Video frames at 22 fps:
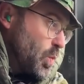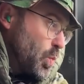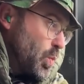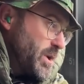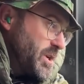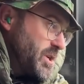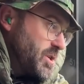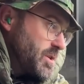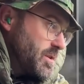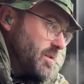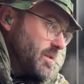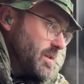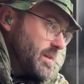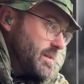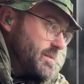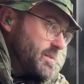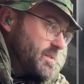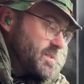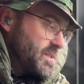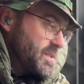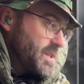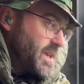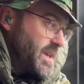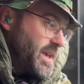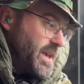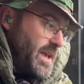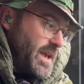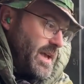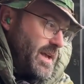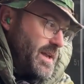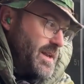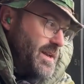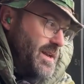We shall
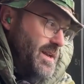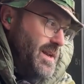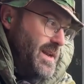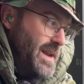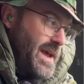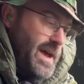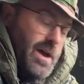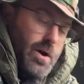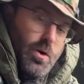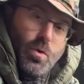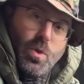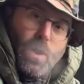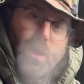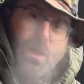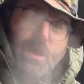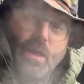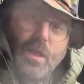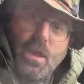see. Now,